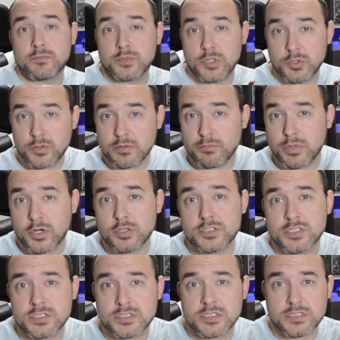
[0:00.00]
you can
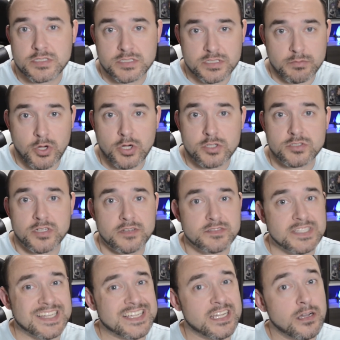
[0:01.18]
purchase some hard drives
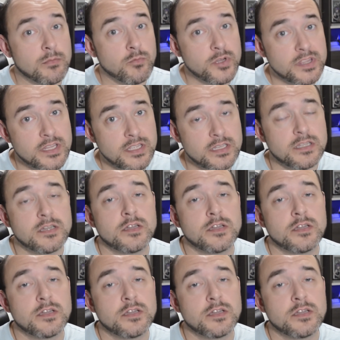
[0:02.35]
that come with it,